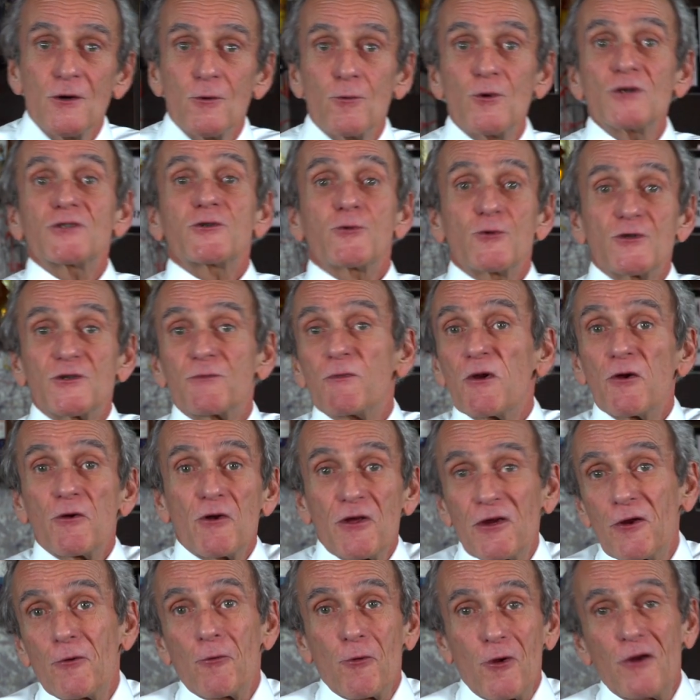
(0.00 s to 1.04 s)
which was
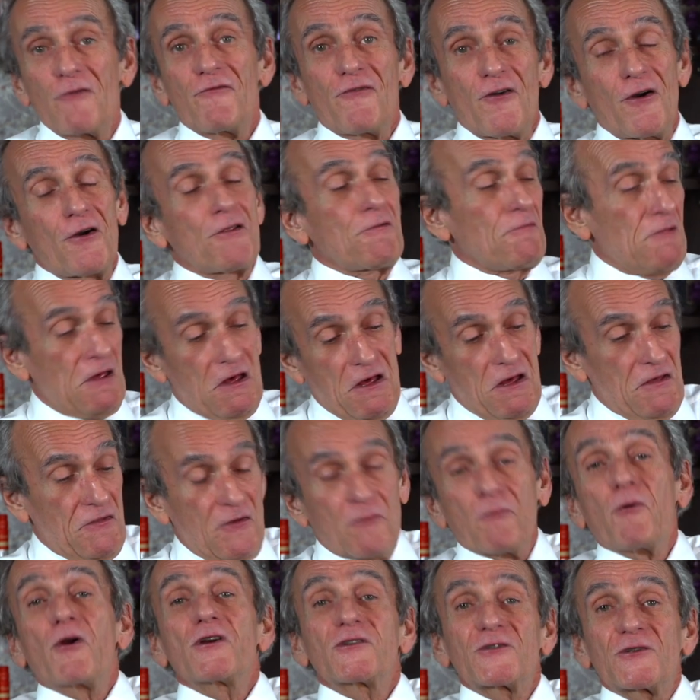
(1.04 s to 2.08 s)
merely a riff on uh,
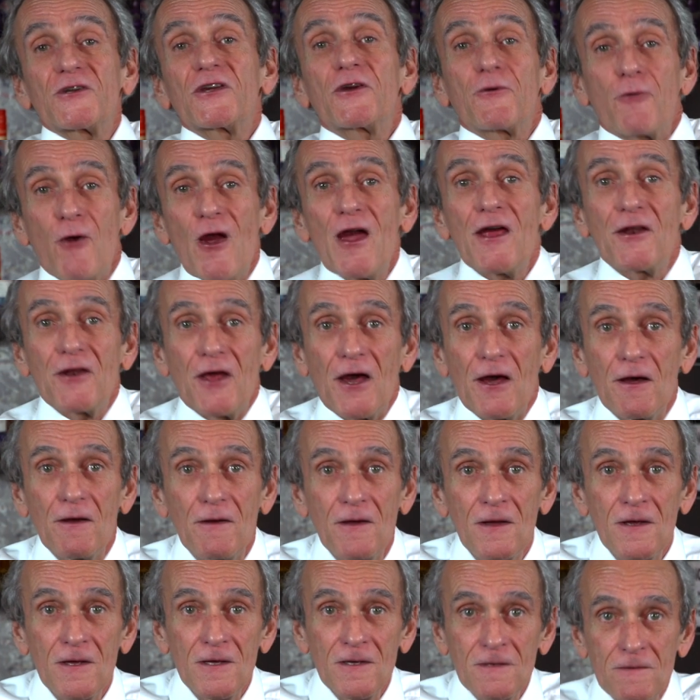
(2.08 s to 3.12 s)
the Brusty Cranda,
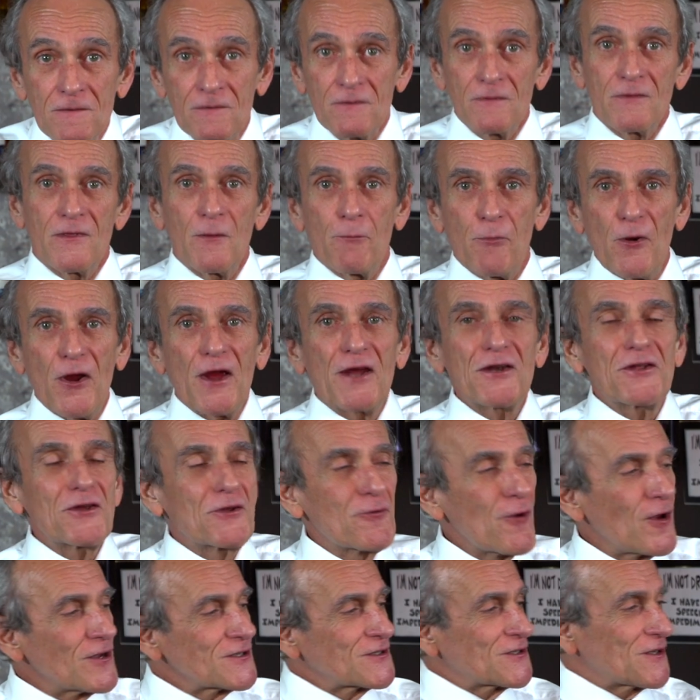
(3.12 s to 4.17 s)
the Brandy
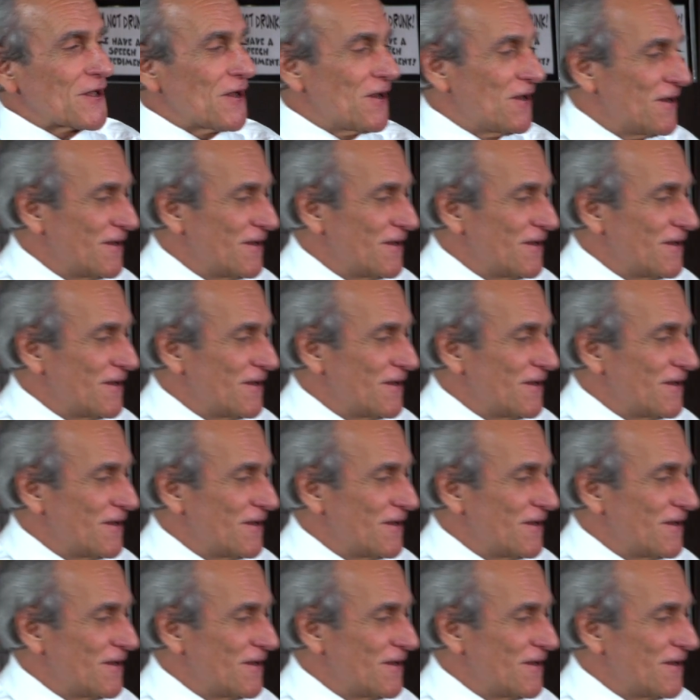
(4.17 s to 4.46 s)
Crusta.